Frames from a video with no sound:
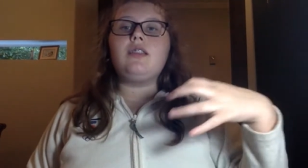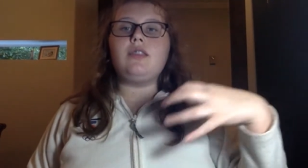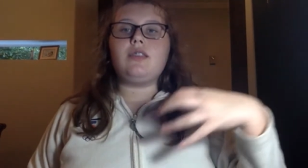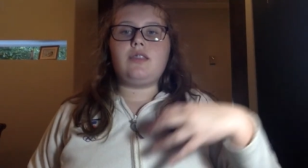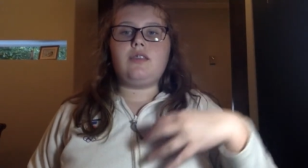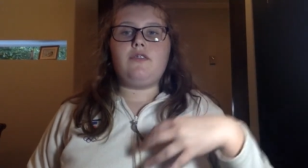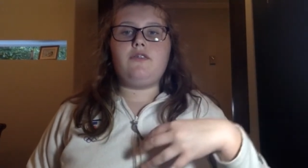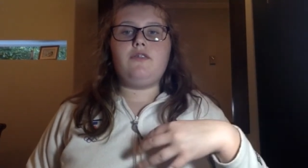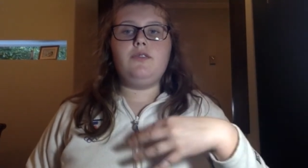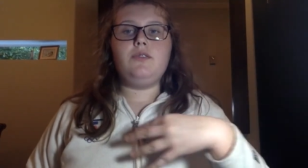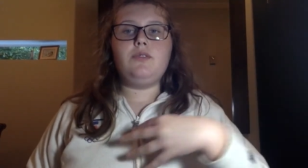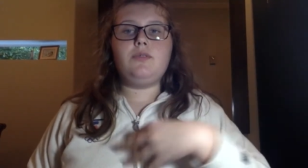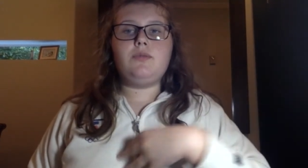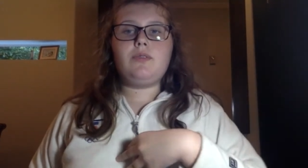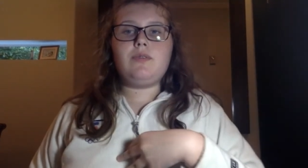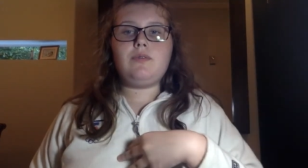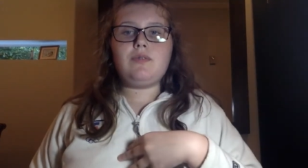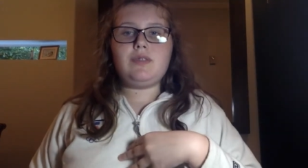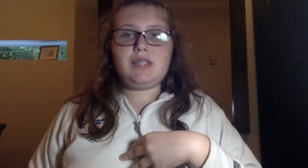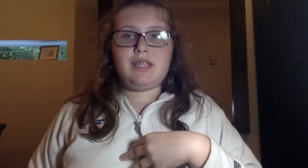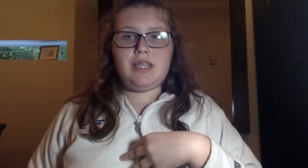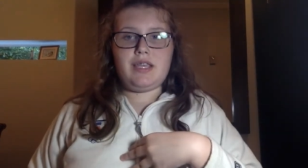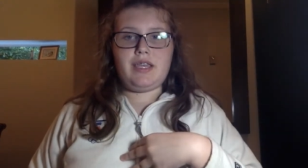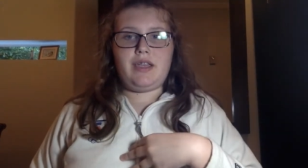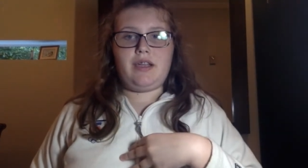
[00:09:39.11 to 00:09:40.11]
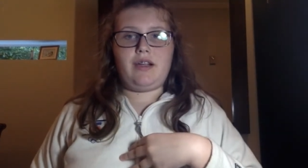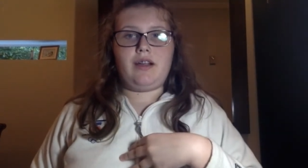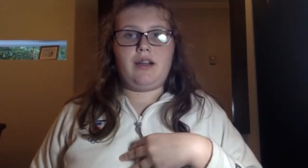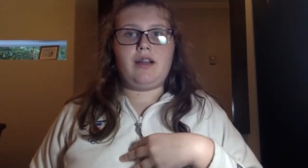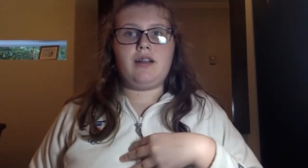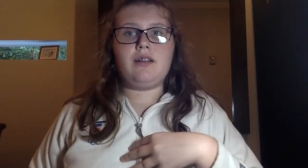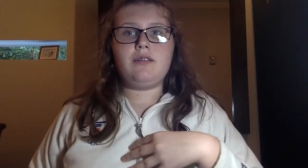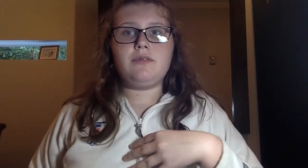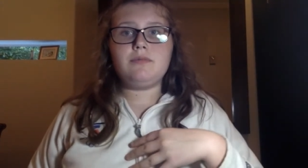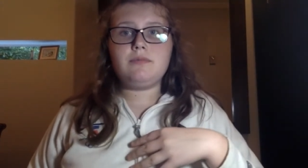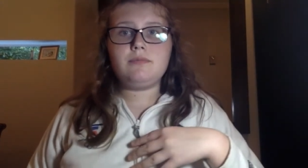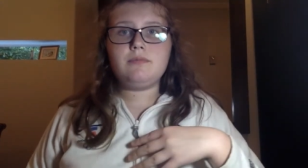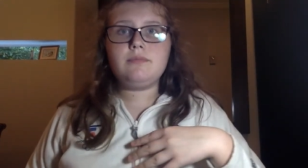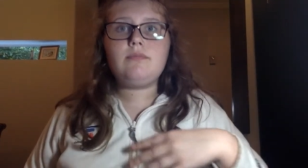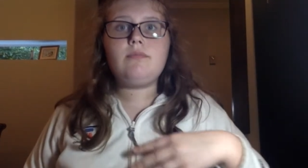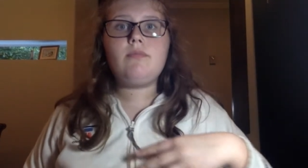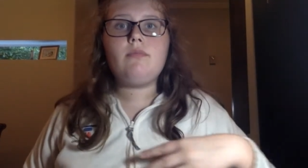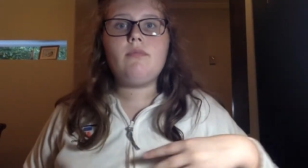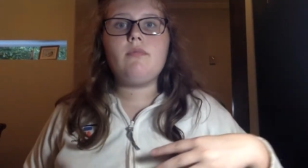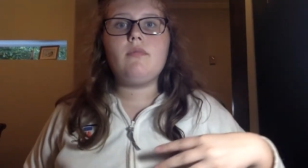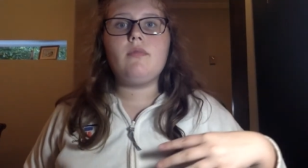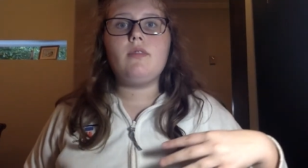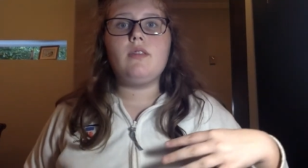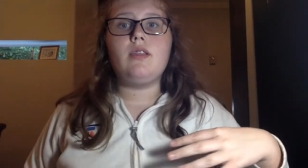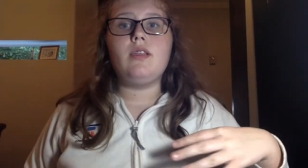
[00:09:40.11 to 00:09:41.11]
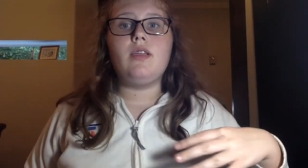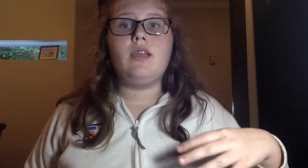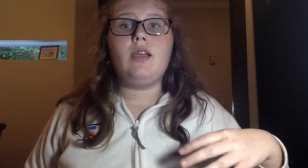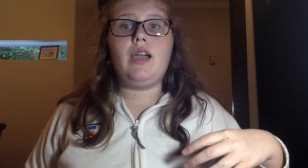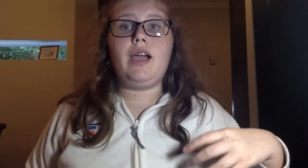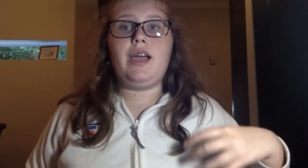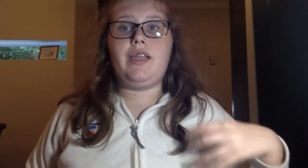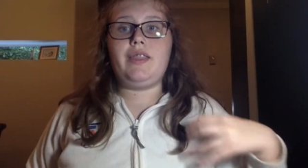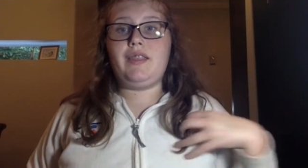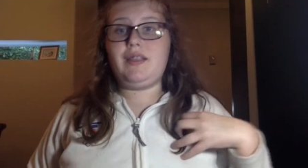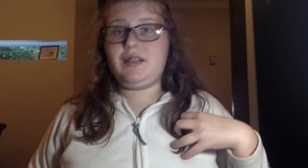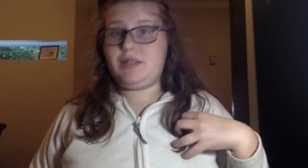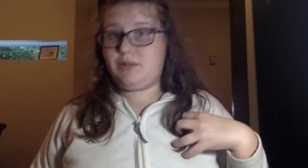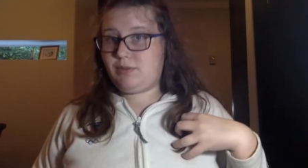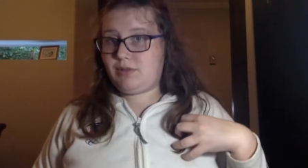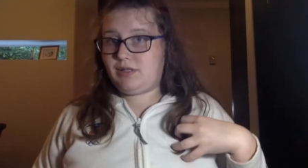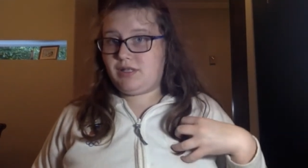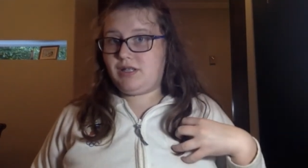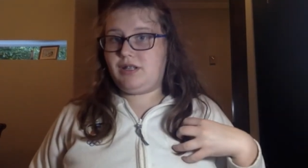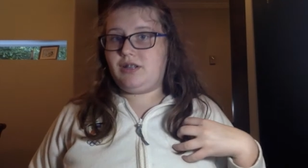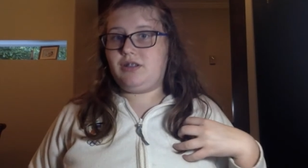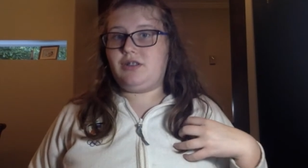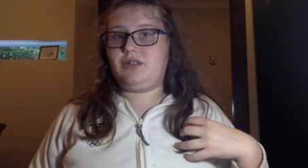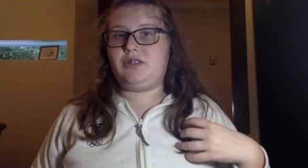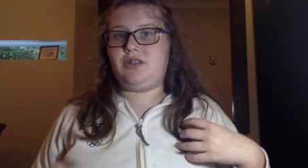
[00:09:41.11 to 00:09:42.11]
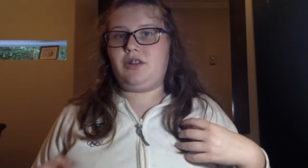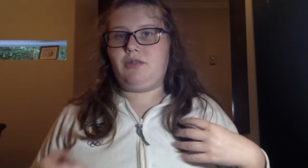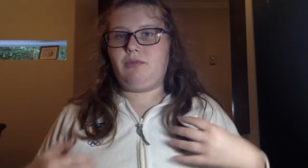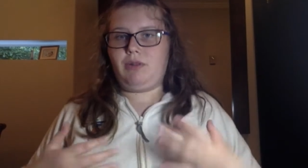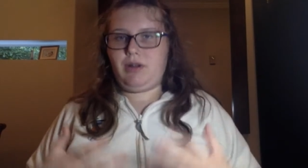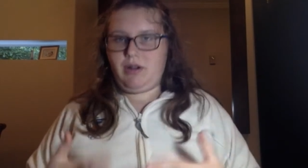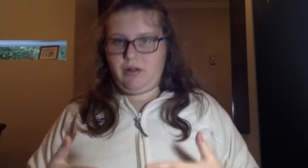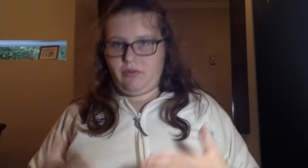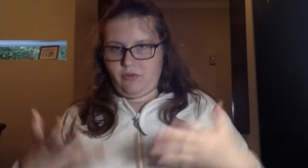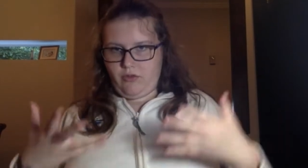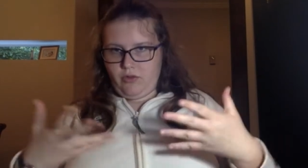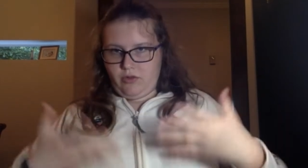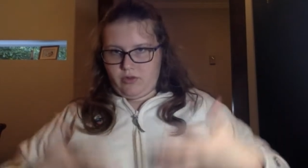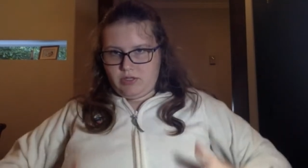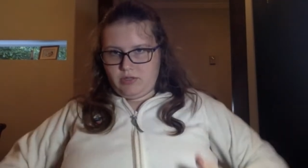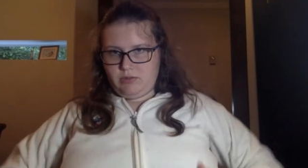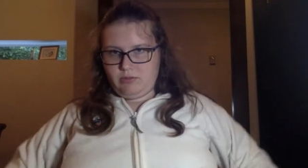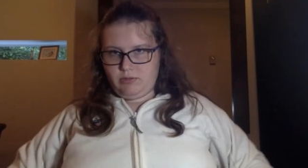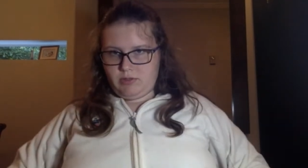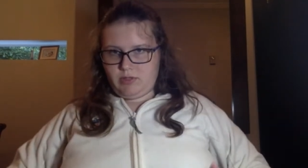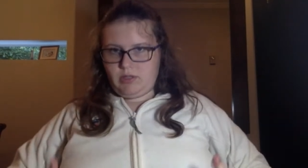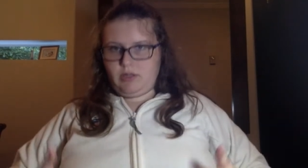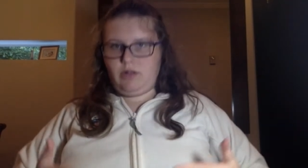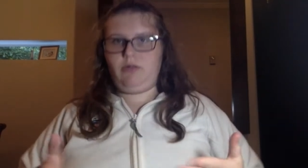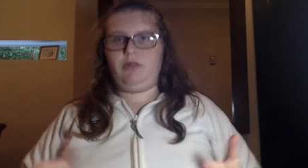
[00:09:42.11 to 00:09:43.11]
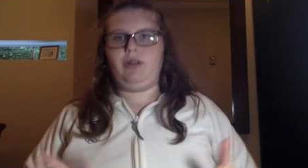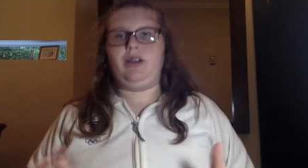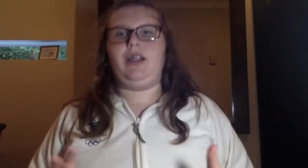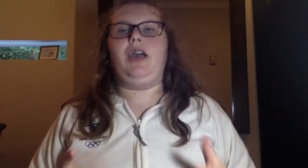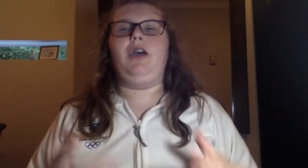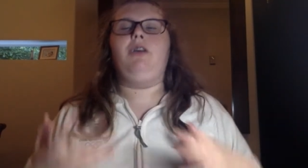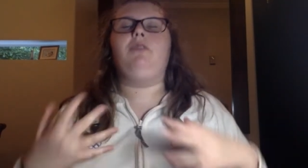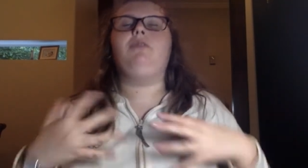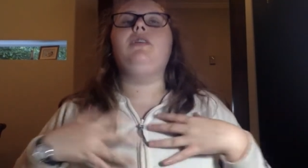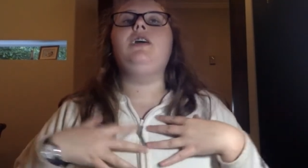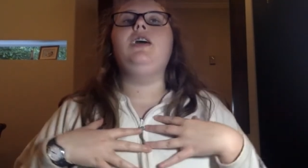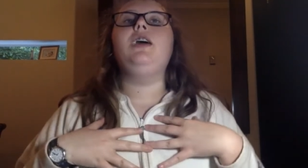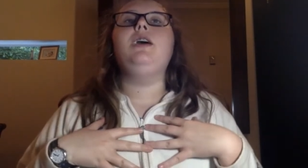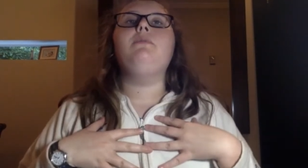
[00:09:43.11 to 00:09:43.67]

the food one was here, and this was the dessert one. Of course, it was lower down.